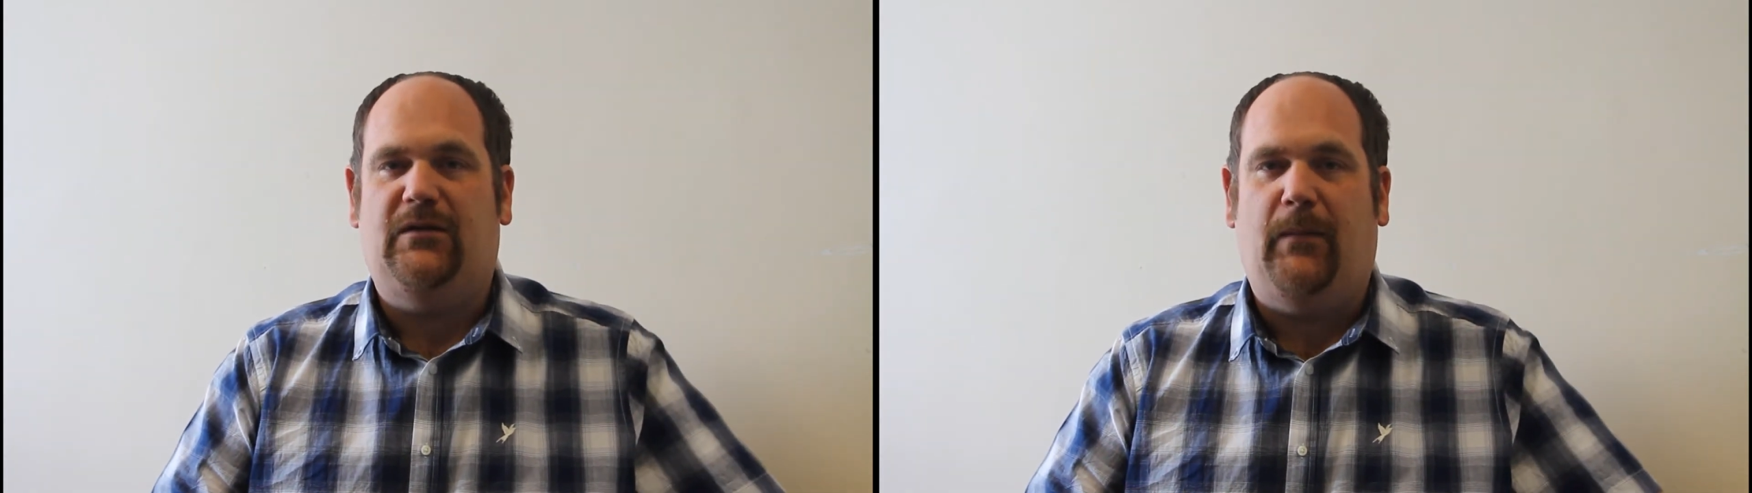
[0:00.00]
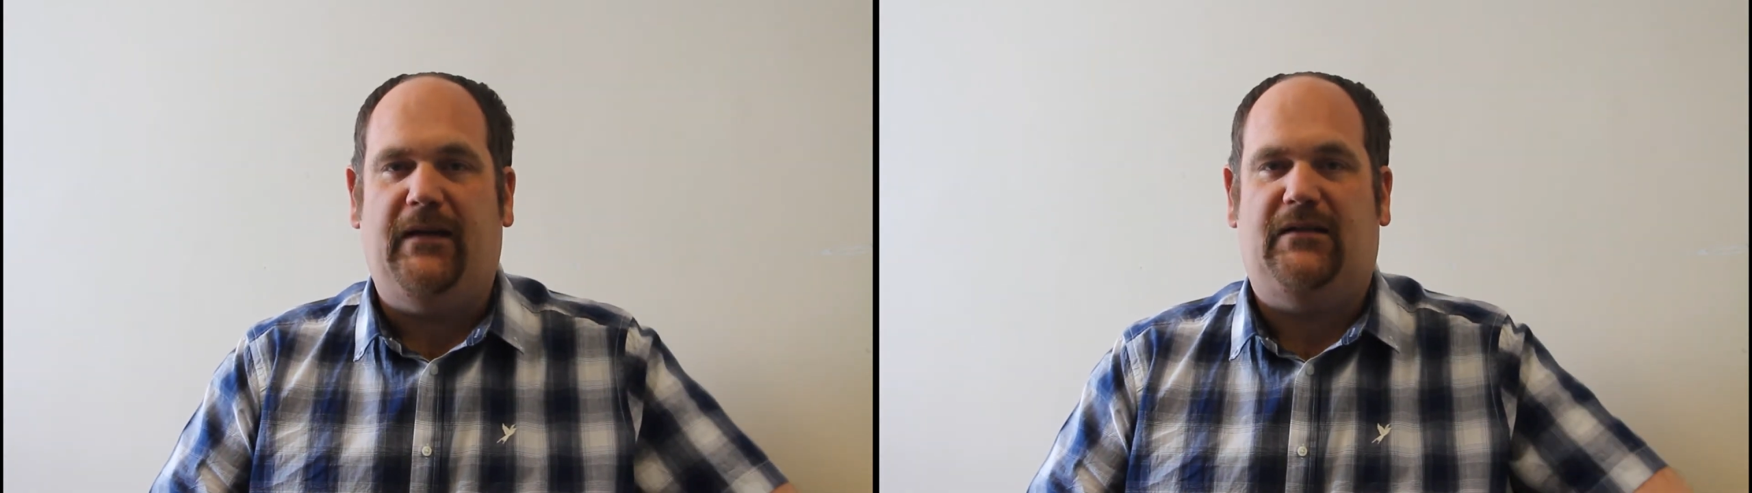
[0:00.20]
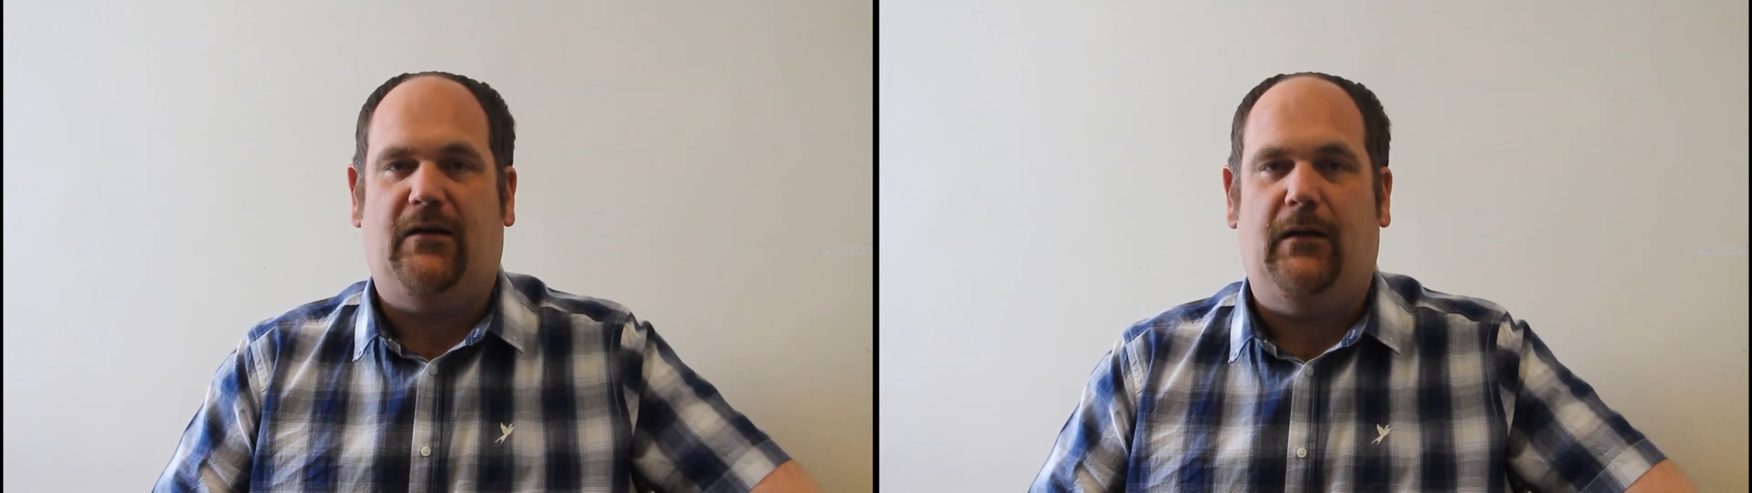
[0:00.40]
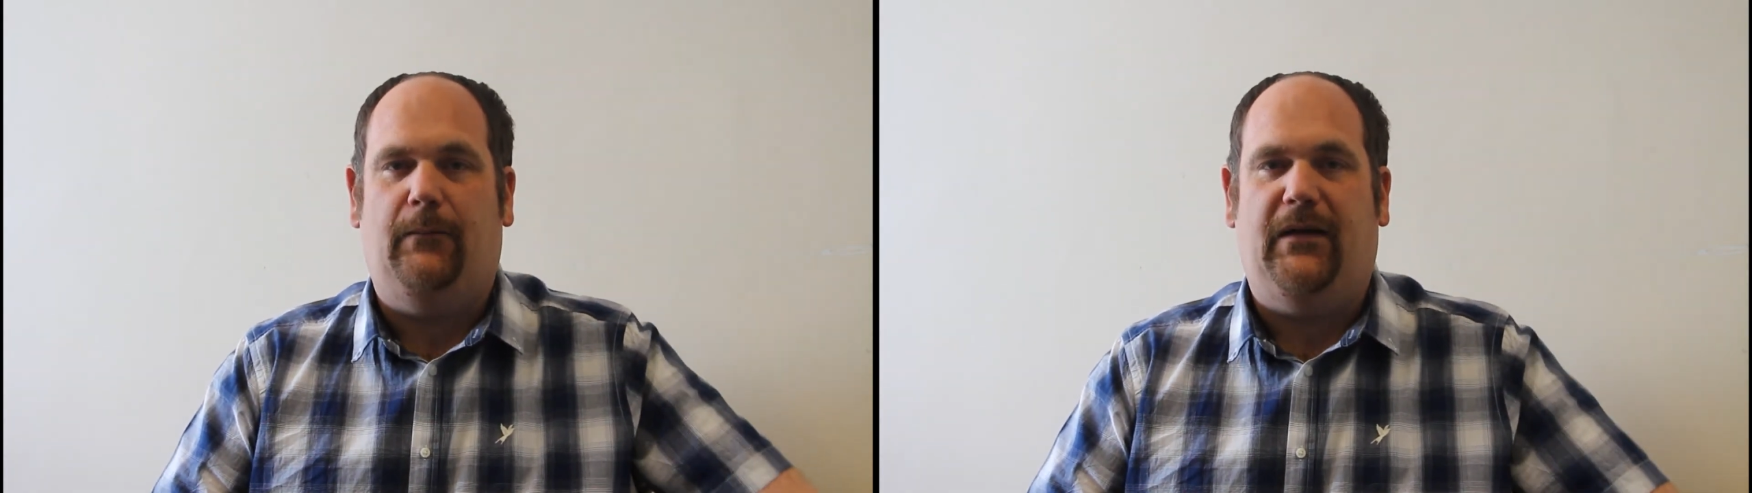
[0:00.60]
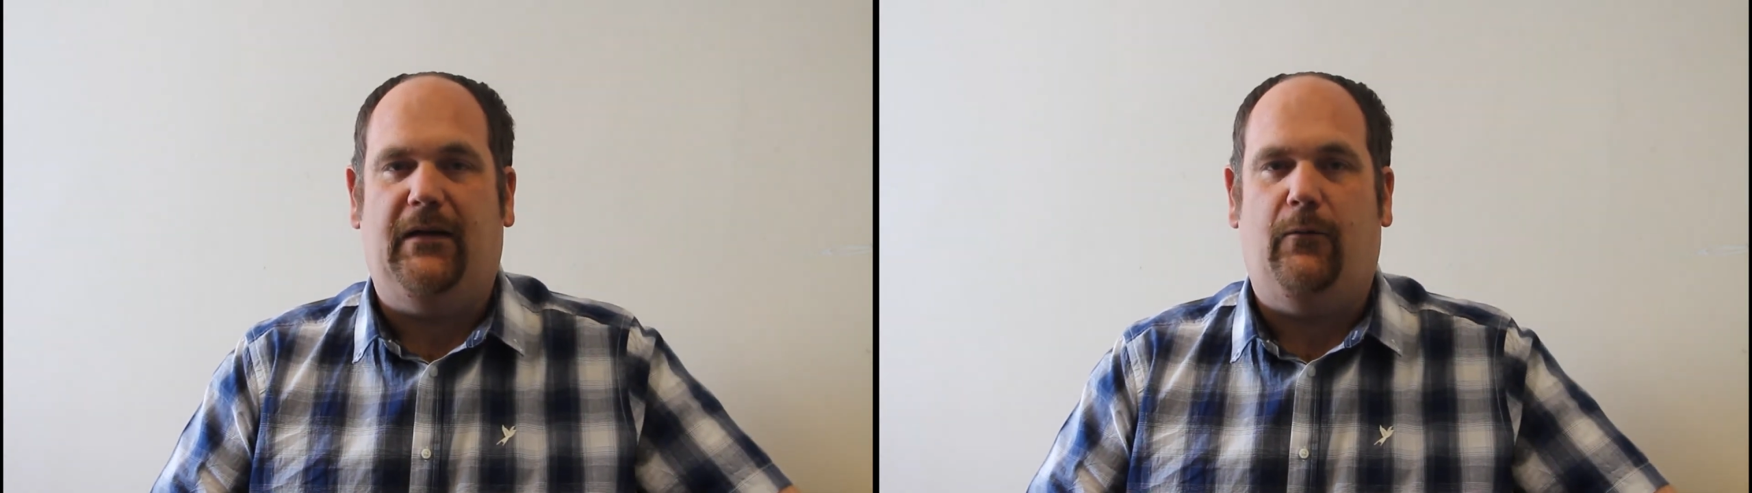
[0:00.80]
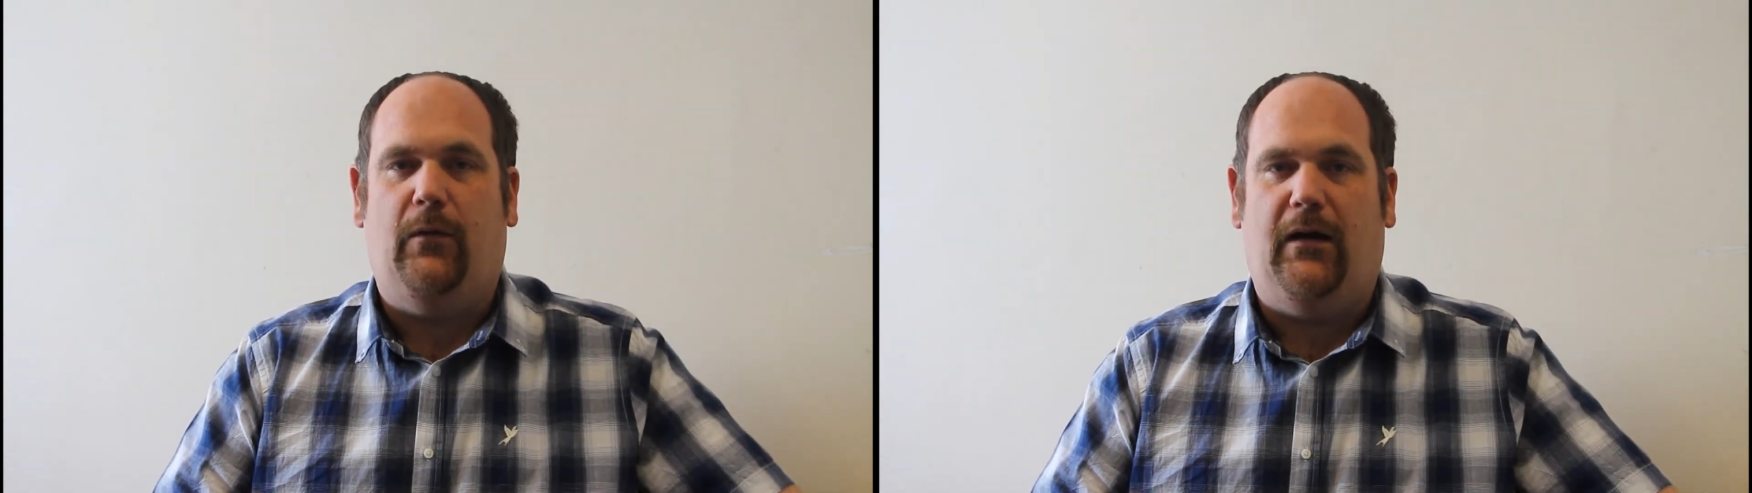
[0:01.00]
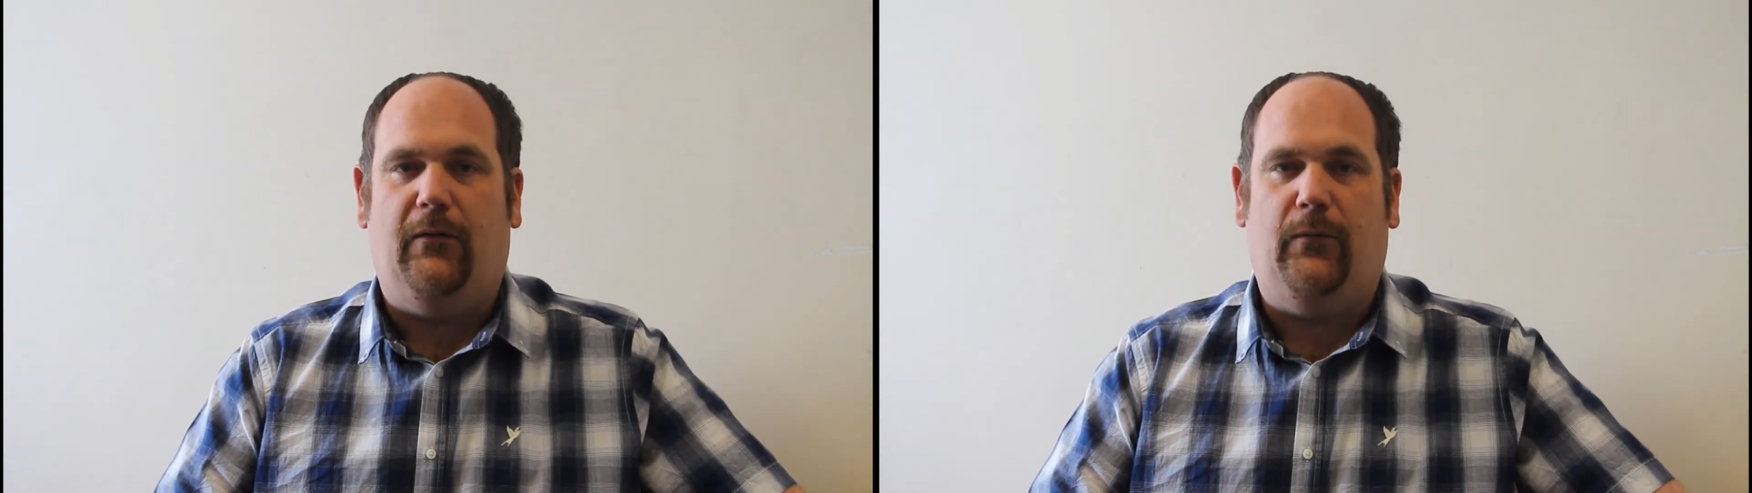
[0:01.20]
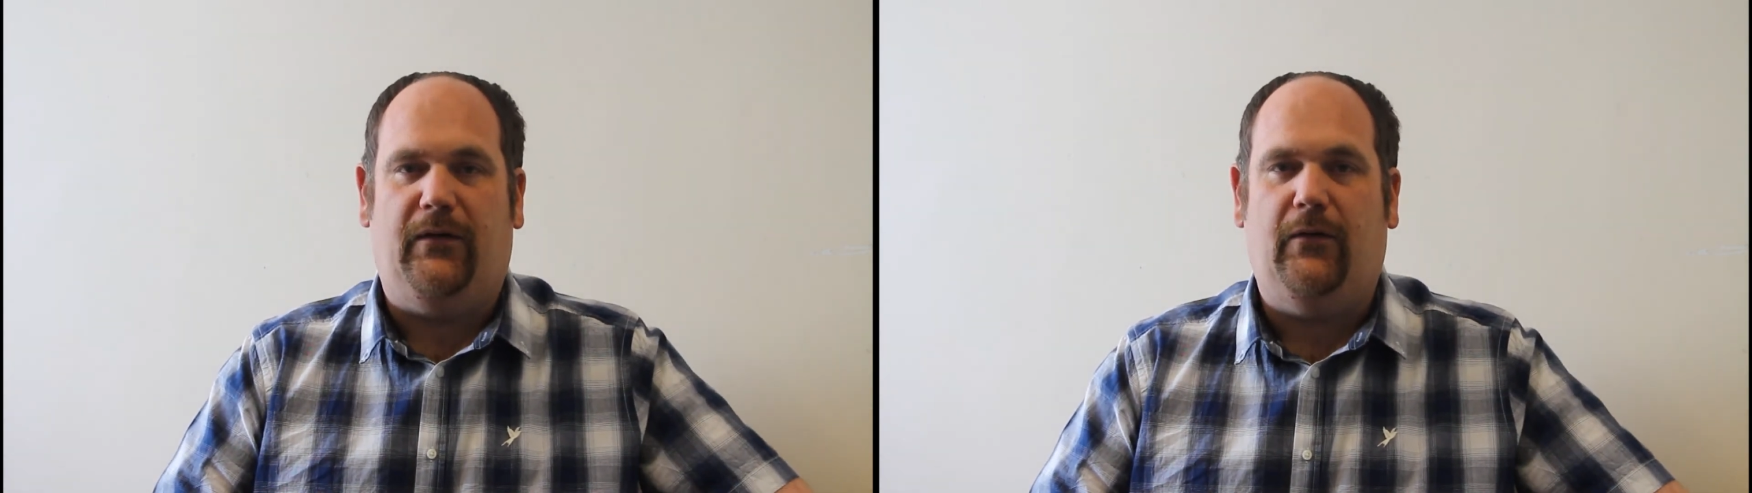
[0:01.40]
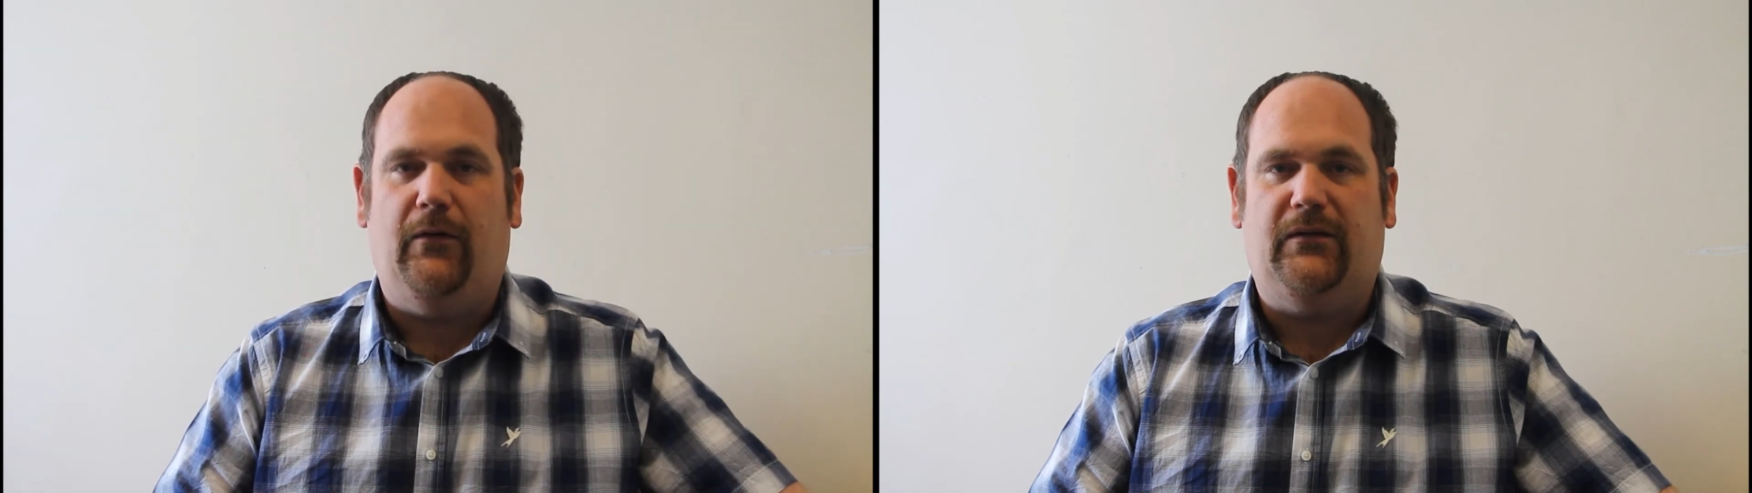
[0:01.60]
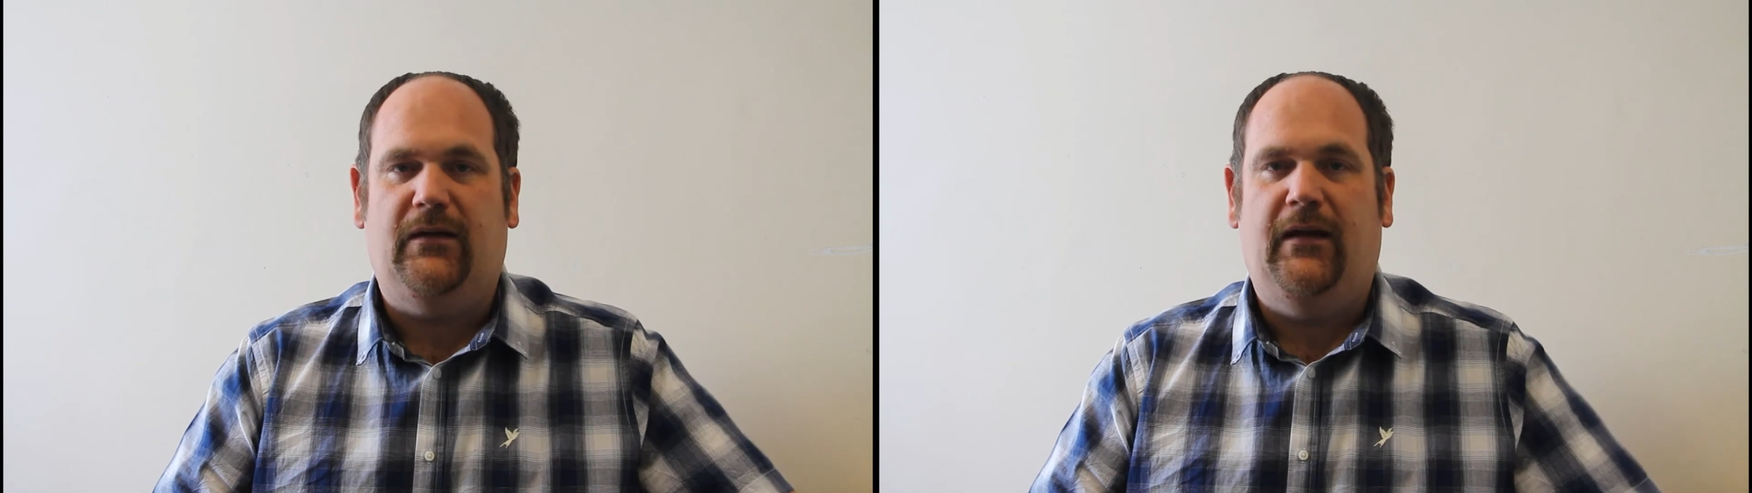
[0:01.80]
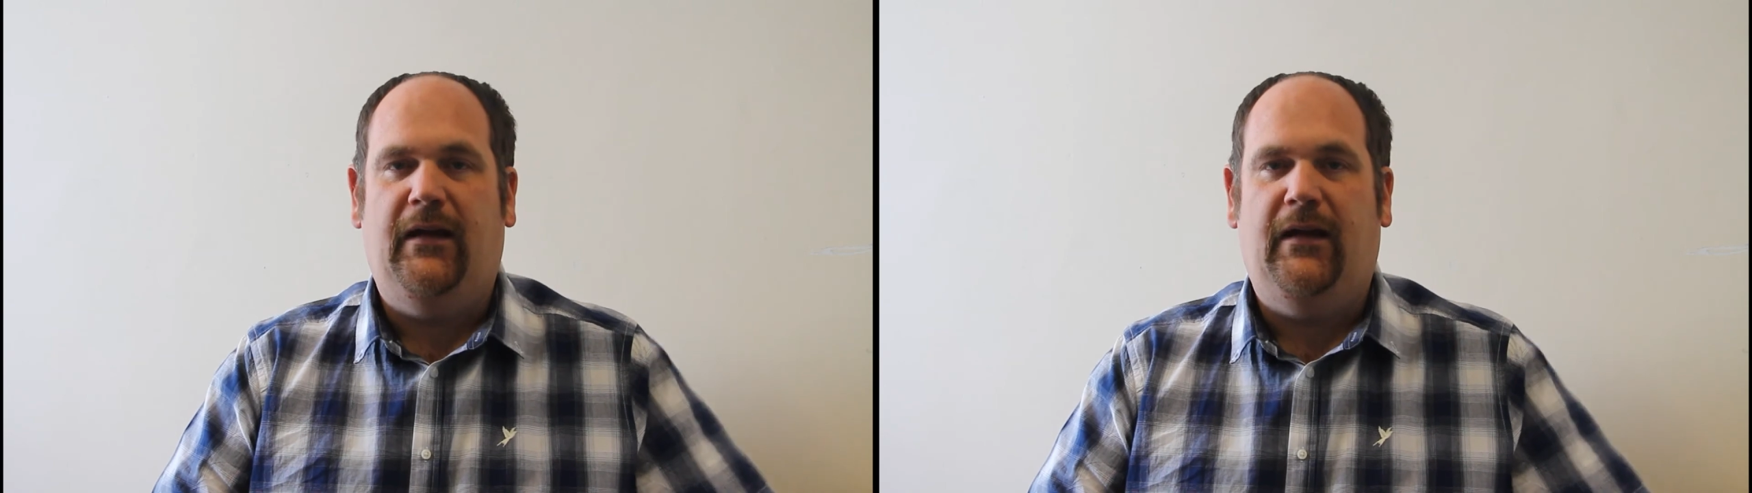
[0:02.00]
spend time being quiet with God,